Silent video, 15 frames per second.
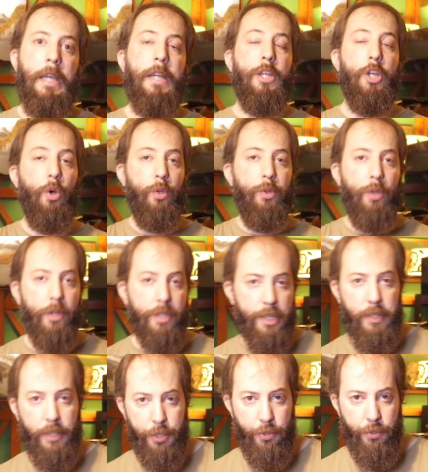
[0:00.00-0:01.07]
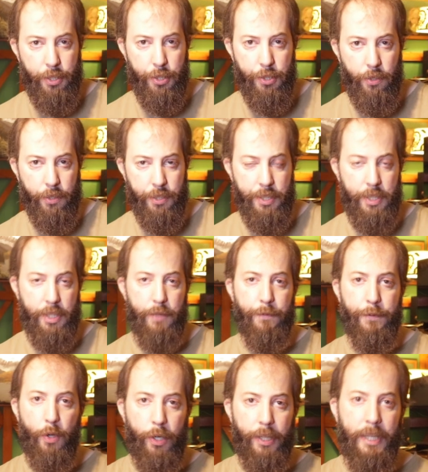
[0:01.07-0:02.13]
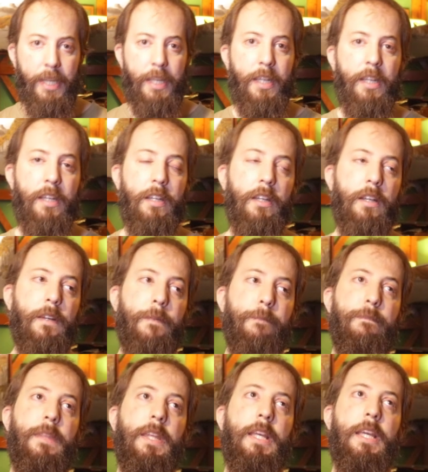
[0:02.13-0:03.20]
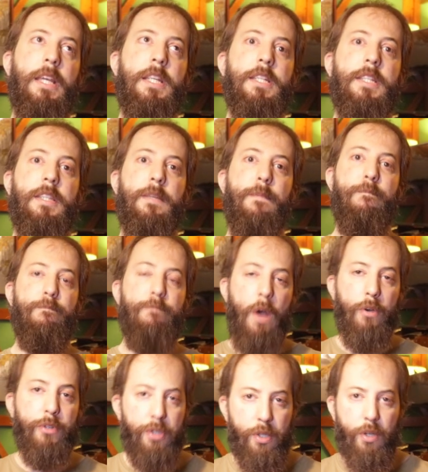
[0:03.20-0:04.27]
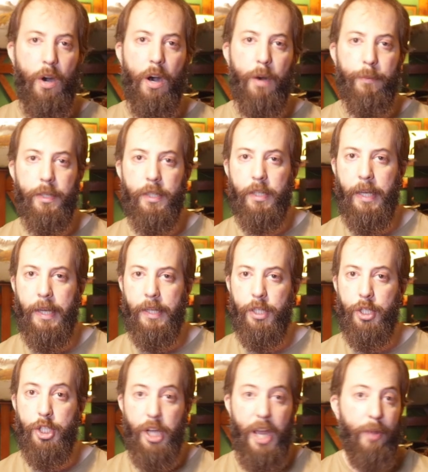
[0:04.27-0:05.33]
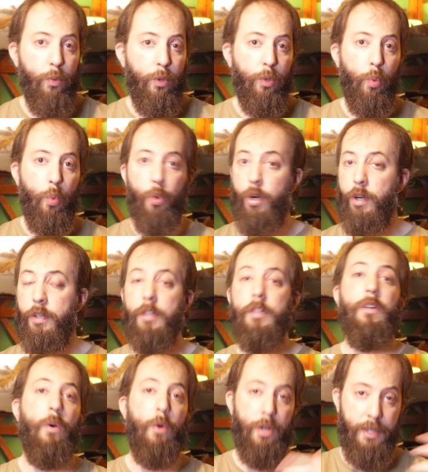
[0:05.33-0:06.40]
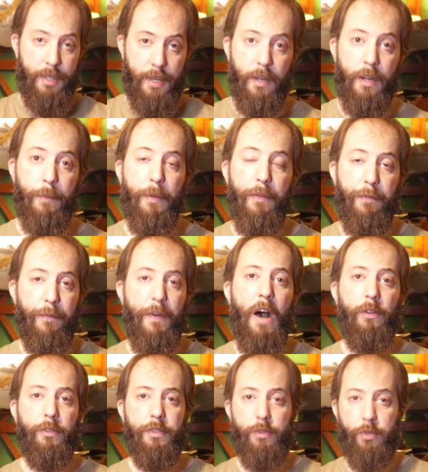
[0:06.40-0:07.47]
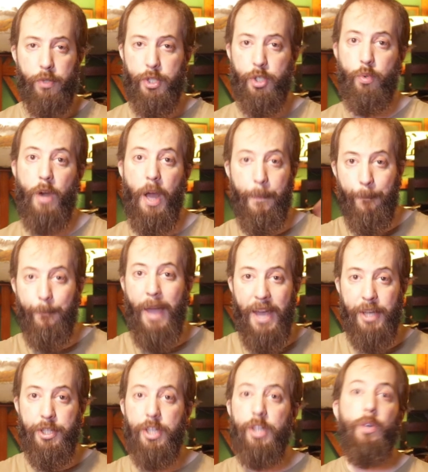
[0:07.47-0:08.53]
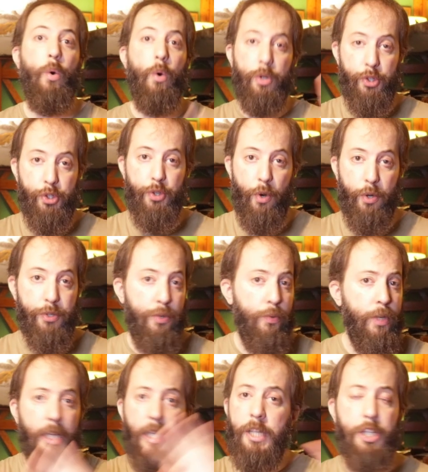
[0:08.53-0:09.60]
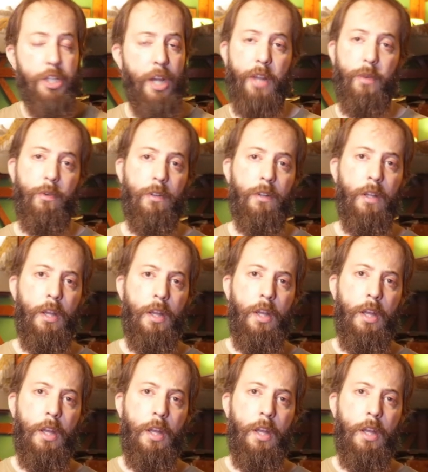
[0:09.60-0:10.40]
In the Old Norse literary sources, Fjolkyngi is the most common and general word or term found to describe magic or sorcery in general.